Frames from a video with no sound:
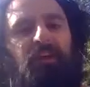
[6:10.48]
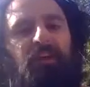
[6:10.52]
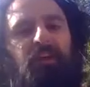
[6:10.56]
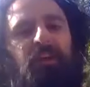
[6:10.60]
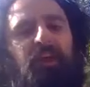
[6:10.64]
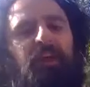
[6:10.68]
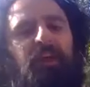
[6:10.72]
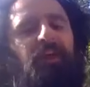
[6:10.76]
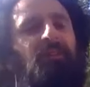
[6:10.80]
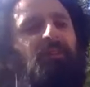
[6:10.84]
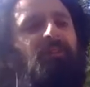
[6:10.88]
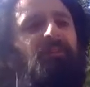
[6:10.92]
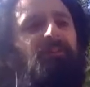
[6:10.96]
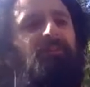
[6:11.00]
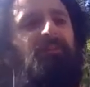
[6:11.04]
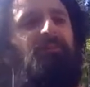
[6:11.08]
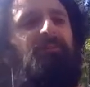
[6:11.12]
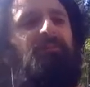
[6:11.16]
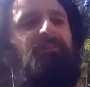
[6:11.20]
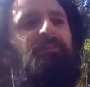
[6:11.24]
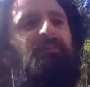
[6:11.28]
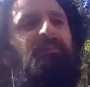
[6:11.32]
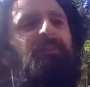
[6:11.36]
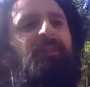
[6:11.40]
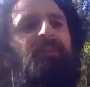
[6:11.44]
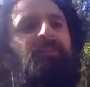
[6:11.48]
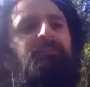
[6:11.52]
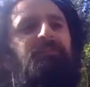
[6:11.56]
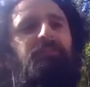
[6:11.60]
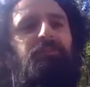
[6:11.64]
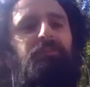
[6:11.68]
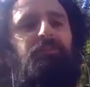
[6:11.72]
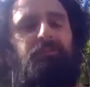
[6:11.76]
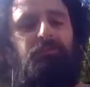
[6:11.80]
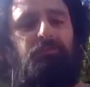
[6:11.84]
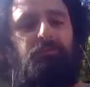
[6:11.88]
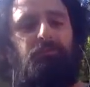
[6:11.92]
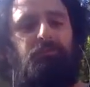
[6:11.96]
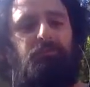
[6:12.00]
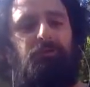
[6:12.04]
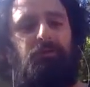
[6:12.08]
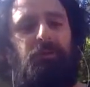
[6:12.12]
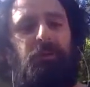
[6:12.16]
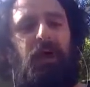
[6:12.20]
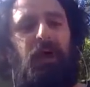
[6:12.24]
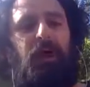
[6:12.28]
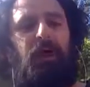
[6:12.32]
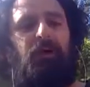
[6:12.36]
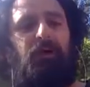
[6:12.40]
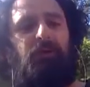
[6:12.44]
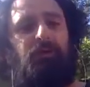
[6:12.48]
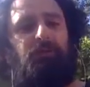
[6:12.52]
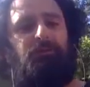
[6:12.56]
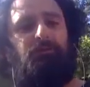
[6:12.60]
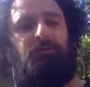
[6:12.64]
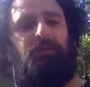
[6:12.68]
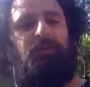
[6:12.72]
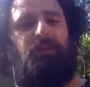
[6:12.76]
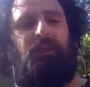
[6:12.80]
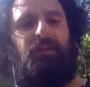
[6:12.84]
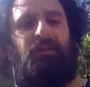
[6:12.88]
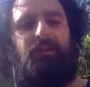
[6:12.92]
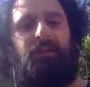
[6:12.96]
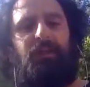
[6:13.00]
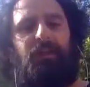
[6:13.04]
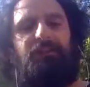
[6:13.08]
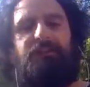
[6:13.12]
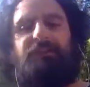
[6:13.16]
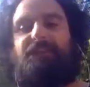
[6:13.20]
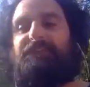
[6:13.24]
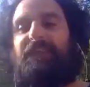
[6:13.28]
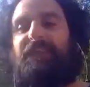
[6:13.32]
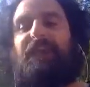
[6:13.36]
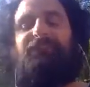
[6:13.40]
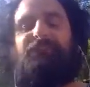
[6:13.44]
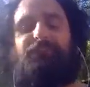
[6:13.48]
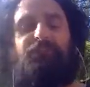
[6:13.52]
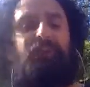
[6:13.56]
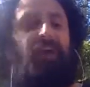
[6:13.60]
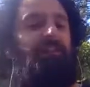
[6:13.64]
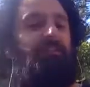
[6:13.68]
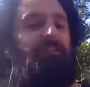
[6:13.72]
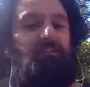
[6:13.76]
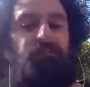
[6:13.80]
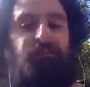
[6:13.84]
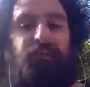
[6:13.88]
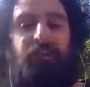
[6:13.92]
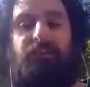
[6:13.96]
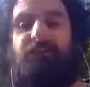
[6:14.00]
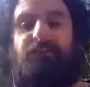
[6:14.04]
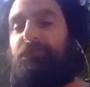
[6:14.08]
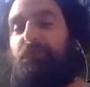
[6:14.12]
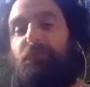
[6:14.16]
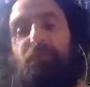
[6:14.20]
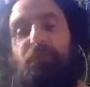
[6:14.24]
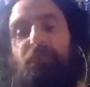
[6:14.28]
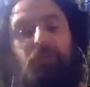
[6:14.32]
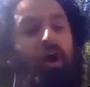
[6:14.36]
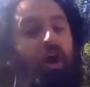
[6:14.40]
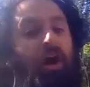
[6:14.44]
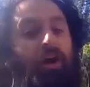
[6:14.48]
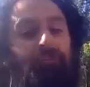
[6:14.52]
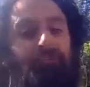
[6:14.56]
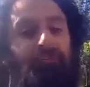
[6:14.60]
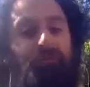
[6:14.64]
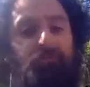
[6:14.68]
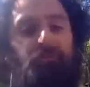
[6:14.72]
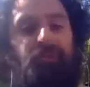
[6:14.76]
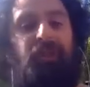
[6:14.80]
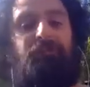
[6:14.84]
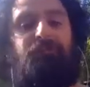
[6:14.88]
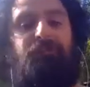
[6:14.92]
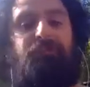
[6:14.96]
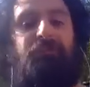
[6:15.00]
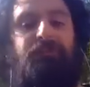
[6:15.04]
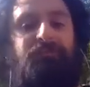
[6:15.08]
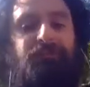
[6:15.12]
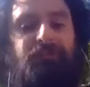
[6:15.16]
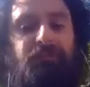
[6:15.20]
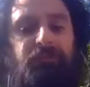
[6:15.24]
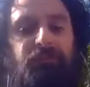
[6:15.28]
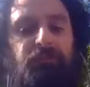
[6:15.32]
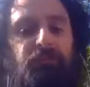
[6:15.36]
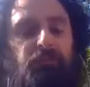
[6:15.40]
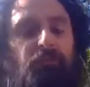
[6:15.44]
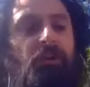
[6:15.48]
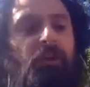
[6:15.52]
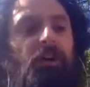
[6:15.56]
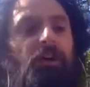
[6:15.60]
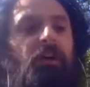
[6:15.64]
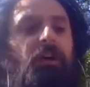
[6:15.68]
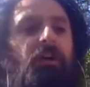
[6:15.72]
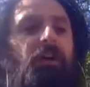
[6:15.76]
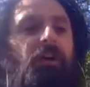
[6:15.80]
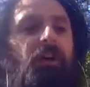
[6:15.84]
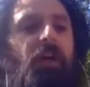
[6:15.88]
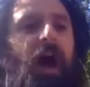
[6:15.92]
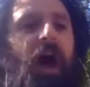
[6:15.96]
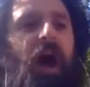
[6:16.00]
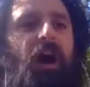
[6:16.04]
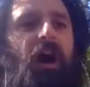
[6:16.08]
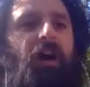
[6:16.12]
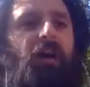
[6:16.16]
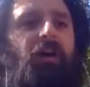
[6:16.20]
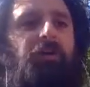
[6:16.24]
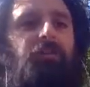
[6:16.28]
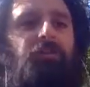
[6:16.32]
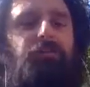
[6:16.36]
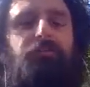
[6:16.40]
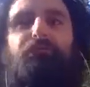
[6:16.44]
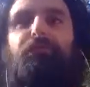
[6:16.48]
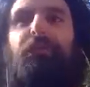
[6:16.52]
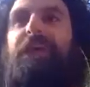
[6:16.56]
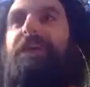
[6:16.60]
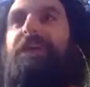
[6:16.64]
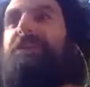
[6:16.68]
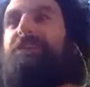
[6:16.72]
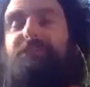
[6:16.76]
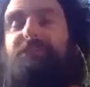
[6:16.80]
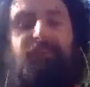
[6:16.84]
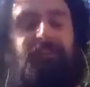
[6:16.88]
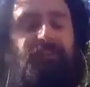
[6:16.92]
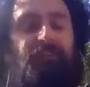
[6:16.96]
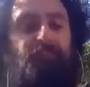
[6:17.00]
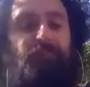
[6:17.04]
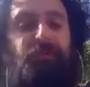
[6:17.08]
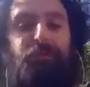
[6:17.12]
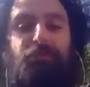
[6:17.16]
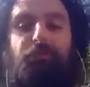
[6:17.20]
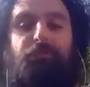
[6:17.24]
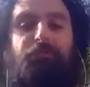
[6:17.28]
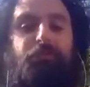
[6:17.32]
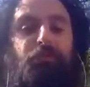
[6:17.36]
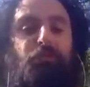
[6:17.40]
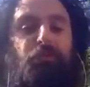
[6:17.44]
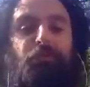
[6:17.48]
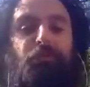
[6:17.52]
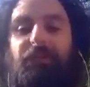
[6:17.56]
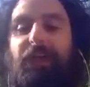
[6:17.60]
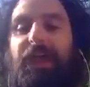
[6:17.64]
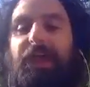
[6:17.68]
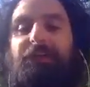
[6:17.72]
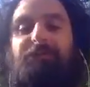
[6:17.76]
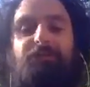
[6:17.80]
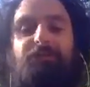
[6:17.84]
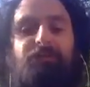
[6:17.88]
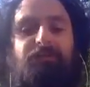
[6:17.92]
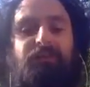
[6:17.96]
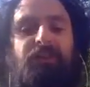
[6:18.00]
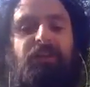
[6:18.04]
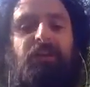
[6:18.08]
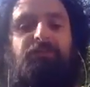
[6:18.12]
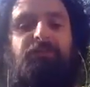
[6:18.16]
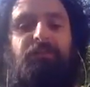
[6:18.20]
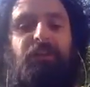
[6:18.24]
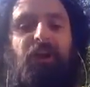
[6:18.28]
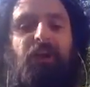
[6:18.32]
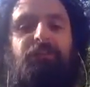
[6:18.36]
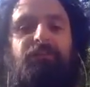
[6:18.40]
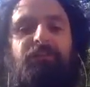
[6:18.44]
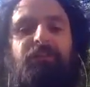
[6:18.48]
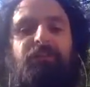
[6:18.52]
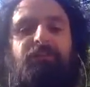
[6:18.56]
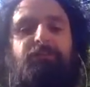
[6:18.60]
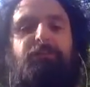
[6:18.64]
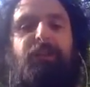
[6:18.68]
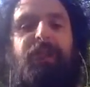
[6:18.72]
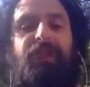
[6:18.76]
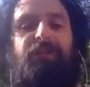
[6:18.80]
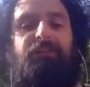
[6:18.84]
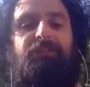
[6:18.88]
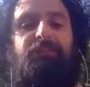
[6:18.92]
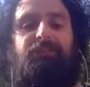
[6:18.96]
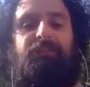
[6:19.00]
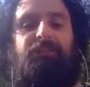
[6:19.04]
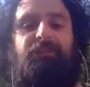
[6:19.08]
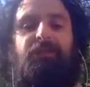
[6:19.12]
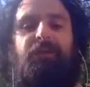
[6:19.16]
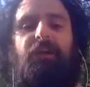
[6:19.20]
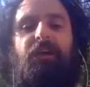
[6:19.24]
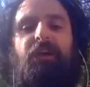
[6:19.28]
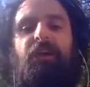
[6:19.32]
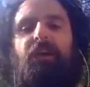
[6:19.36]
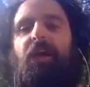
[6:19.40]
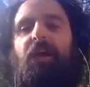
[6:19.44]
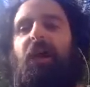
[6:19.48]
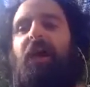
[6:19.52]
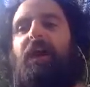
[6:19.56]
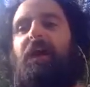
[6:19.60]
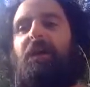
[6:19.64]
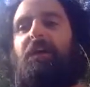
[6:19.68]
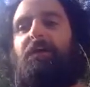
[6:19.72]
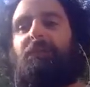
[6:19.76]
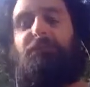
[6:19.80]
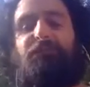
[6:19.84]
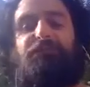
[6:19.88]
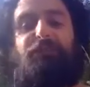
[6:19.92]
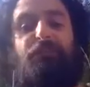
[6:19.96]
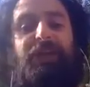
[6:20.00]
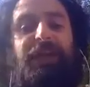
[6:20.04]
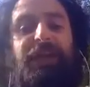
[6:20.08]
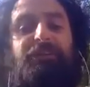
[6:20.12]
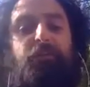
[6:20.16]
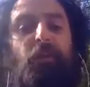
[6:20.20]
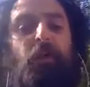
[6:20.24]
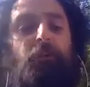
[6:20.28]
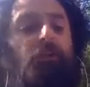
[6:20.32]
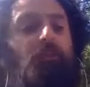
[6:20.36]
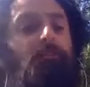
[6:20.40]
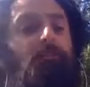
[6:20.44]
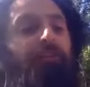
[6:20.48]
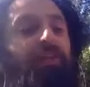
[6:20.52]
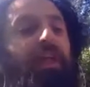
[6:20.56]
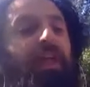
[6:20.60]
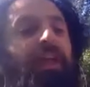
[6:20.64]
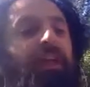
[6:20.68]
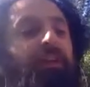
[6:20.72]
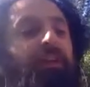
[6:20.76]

is to, in these life cycle events or concert, whatever, is to raise the spiritual energy of the space. So that's why we play it.